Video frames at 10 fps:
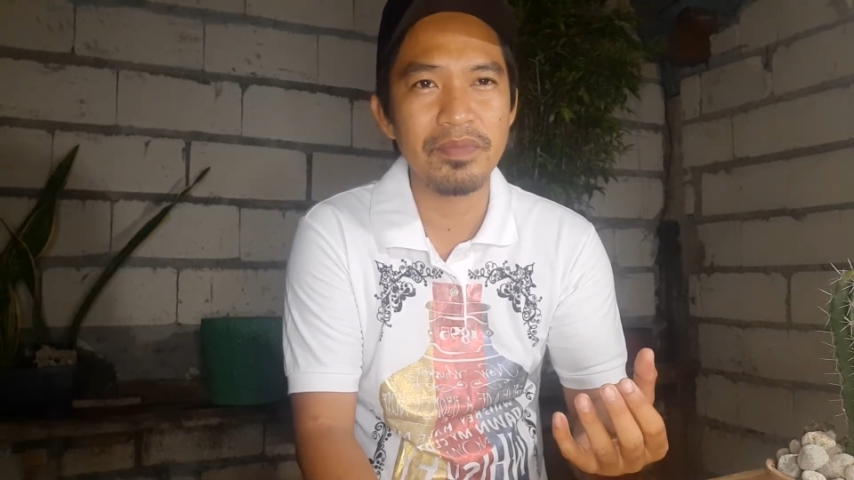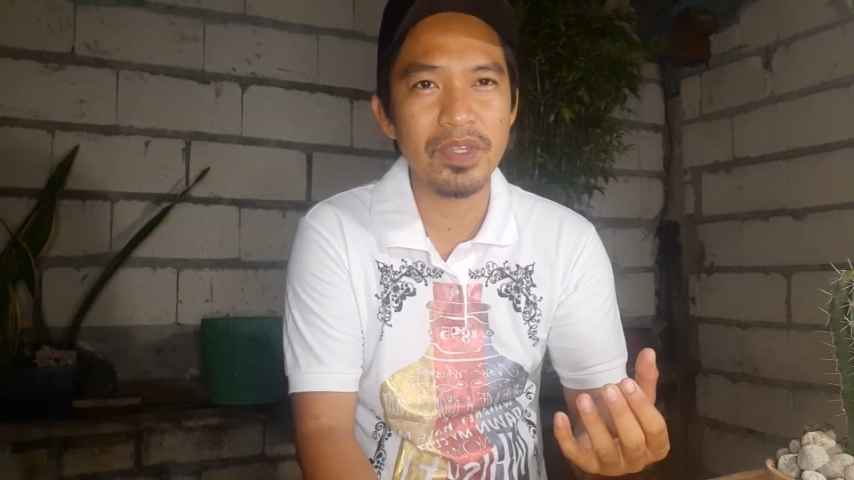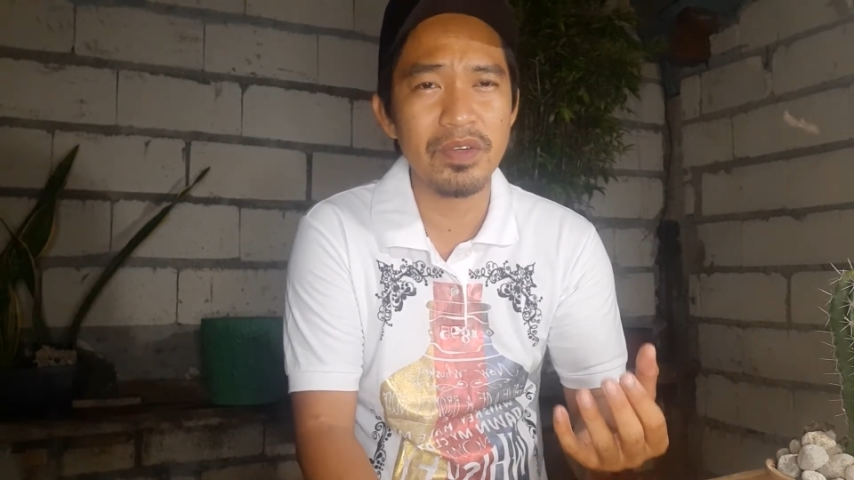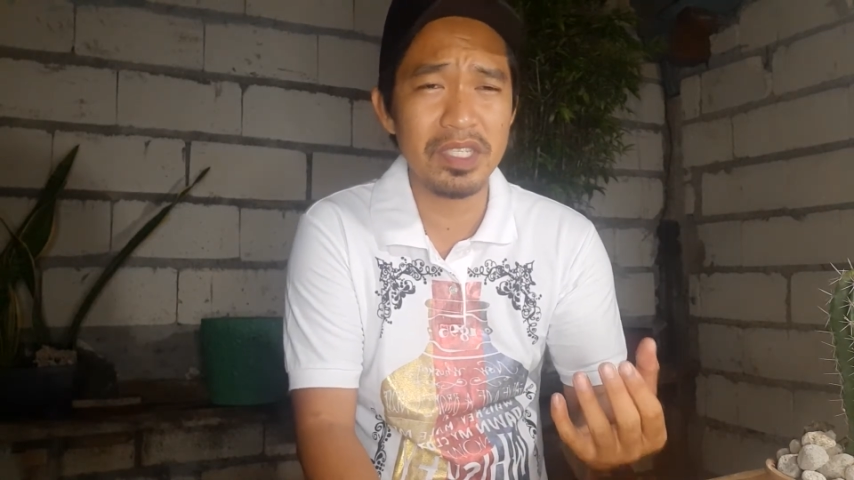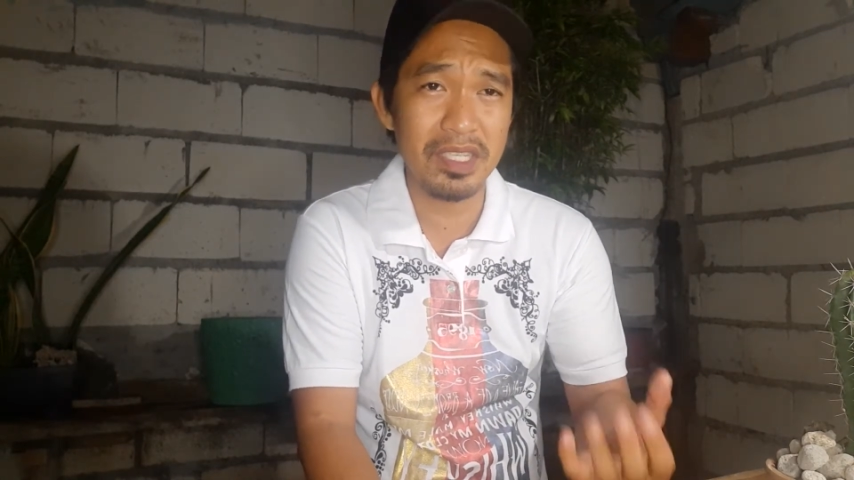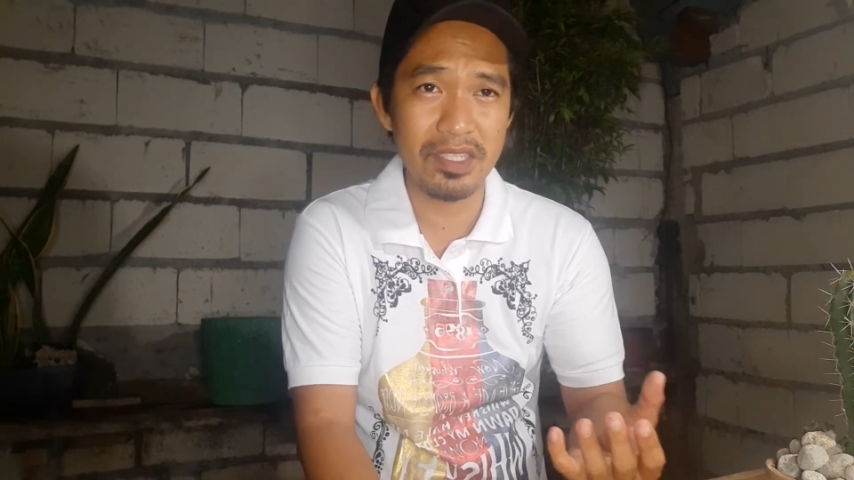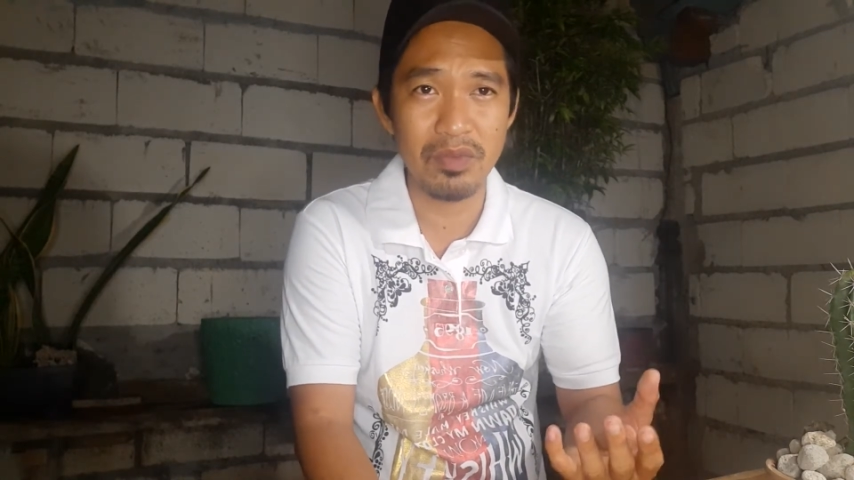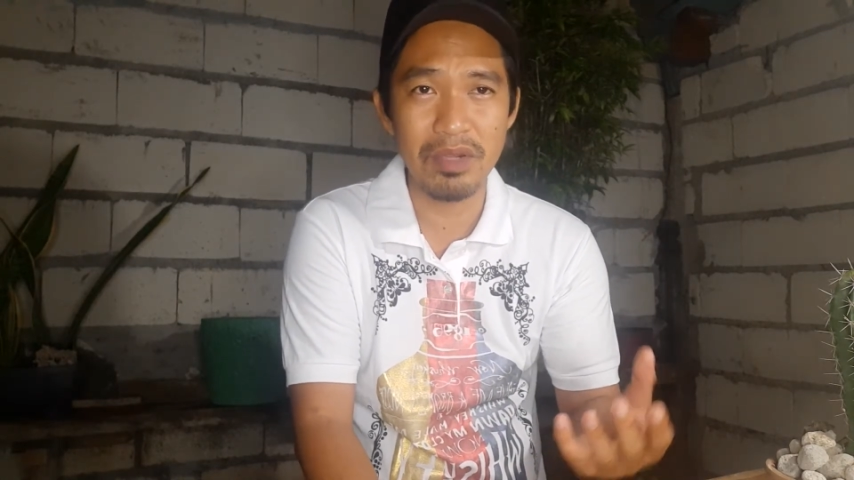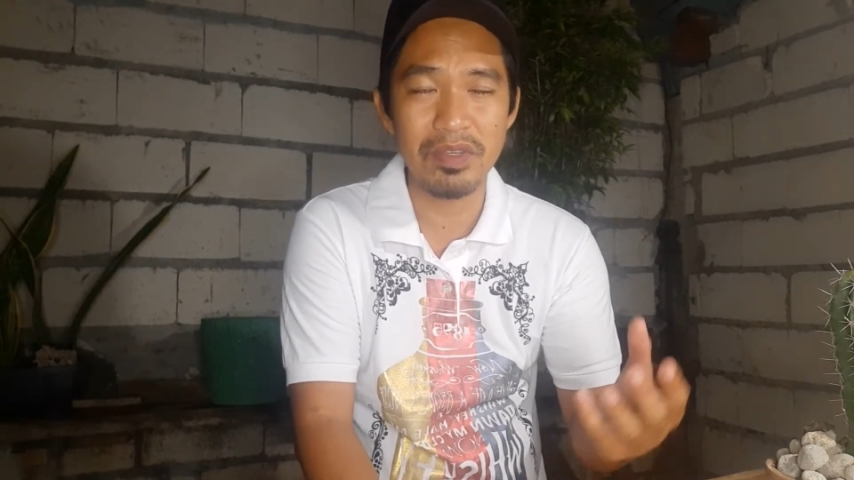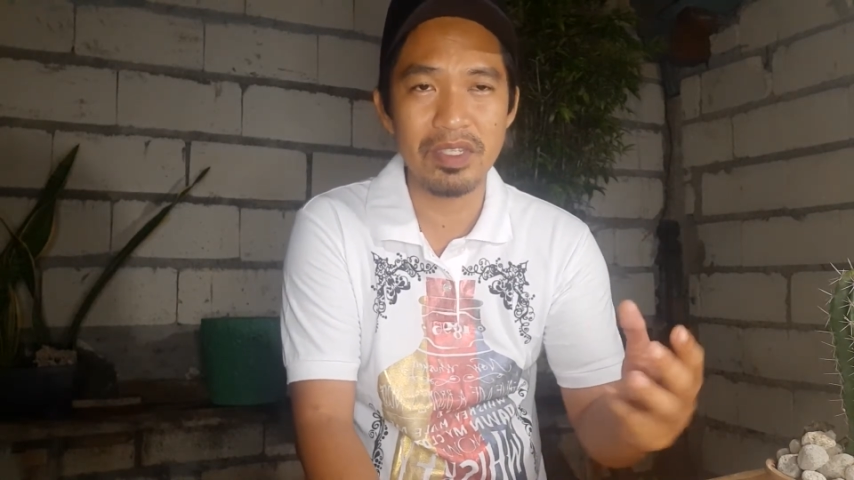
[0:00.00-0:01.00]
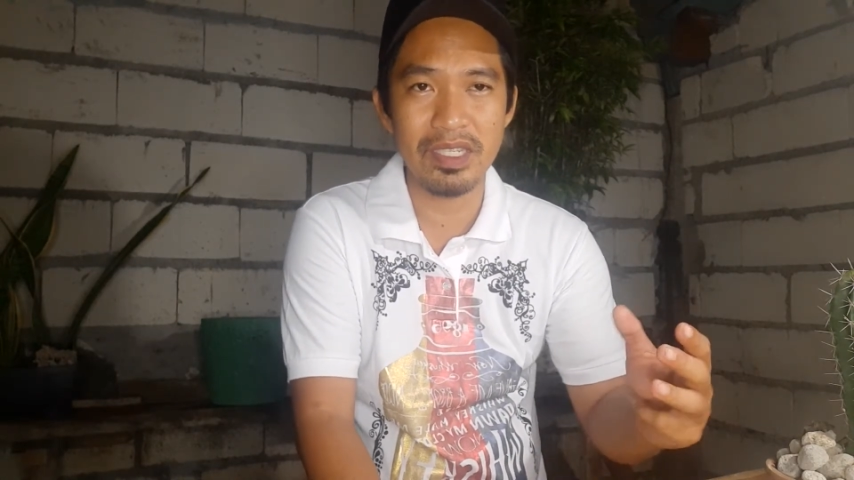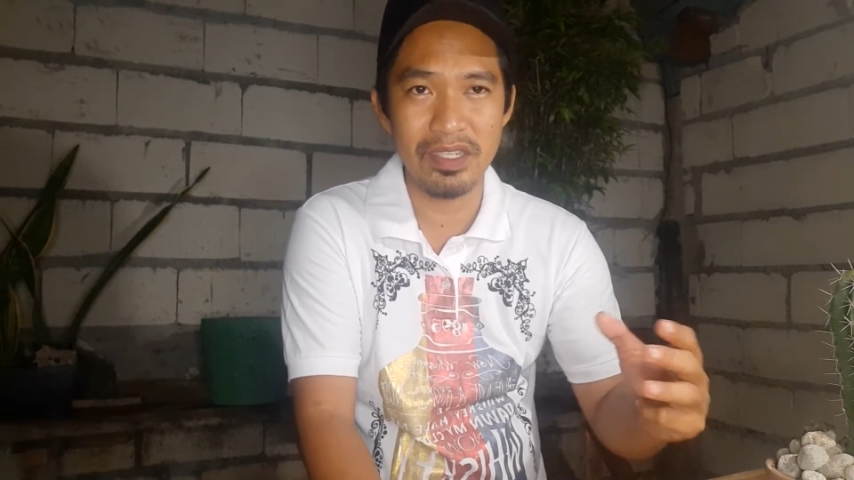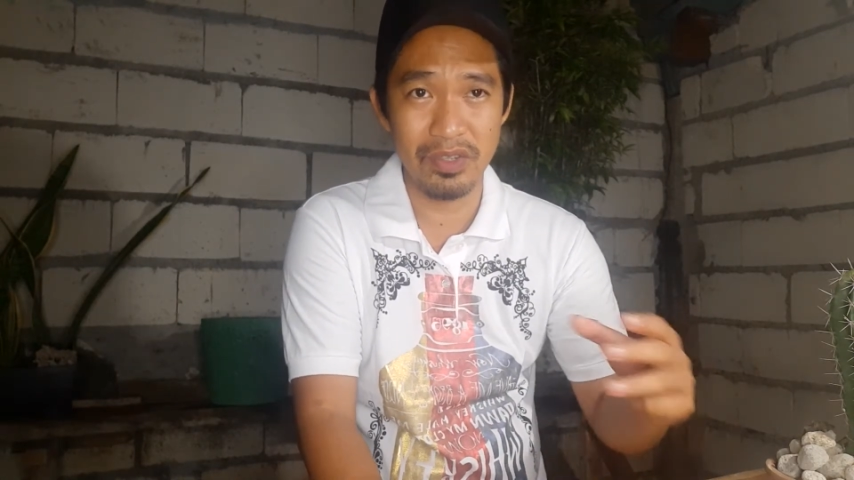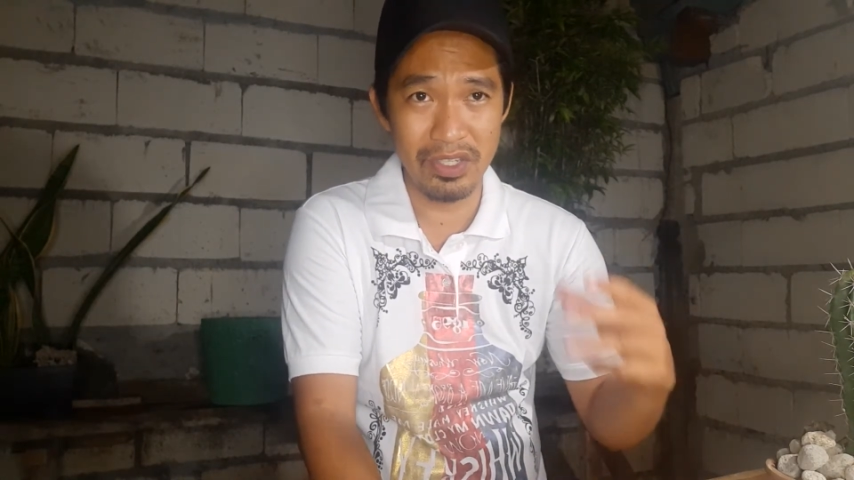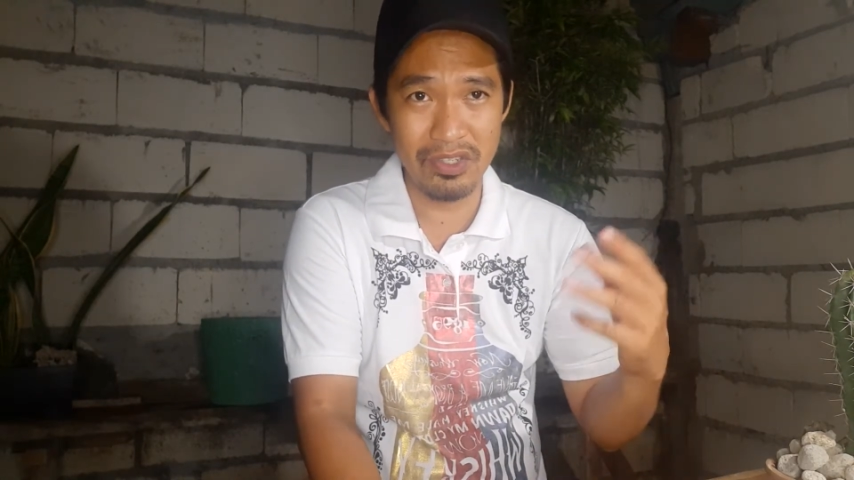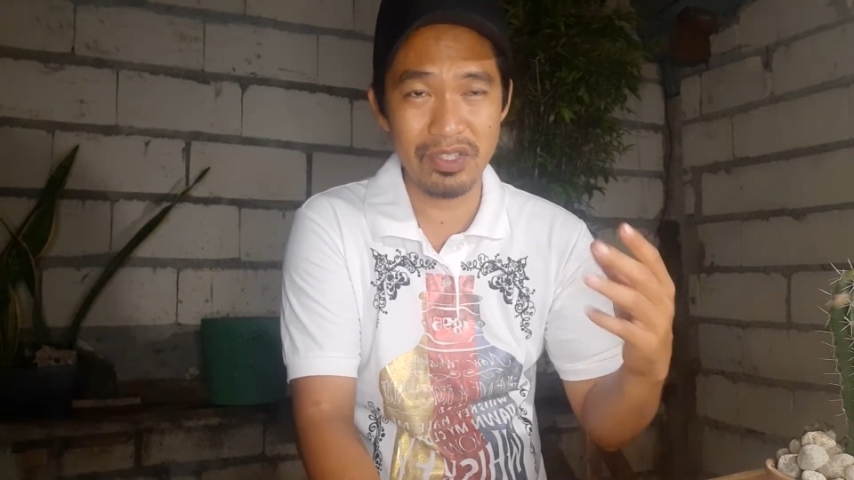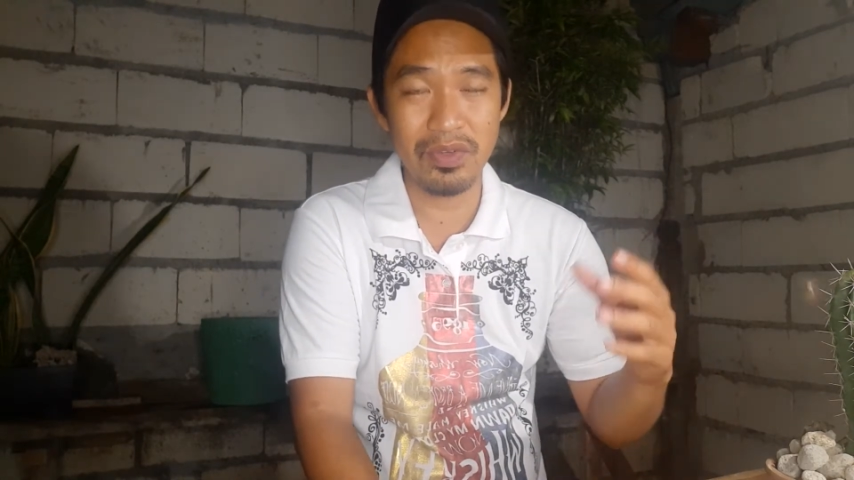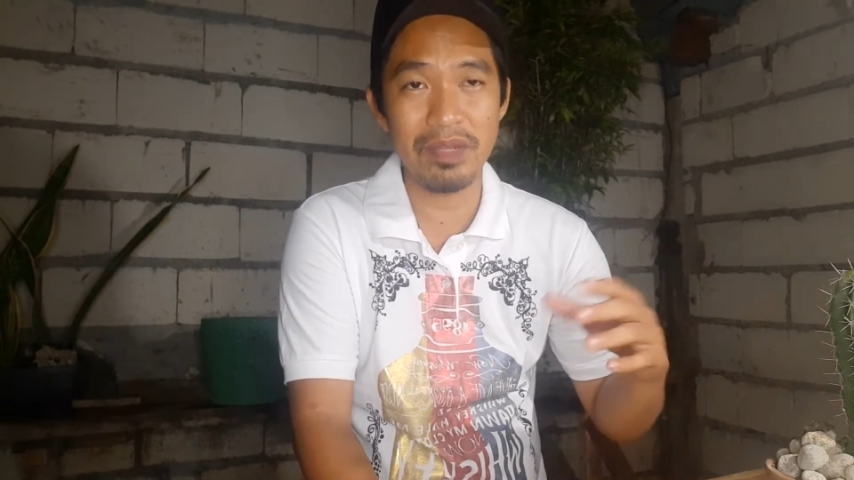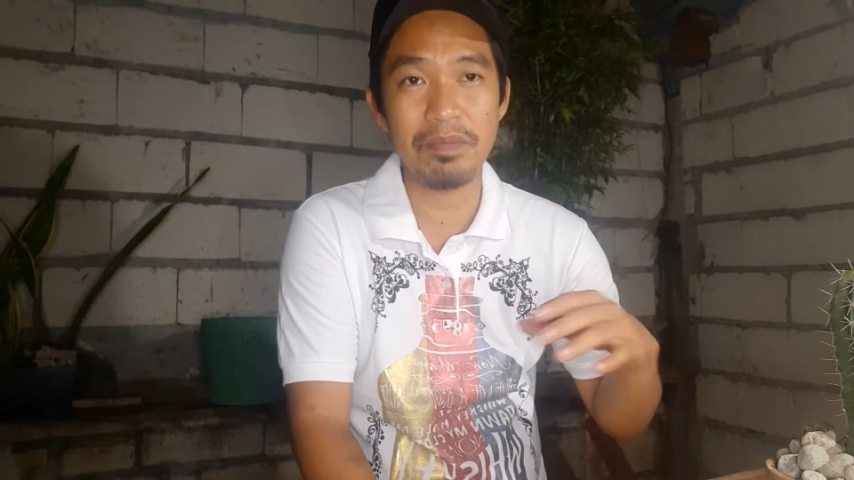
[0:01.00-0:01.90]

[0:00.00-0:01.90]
risky as well, because your interest rate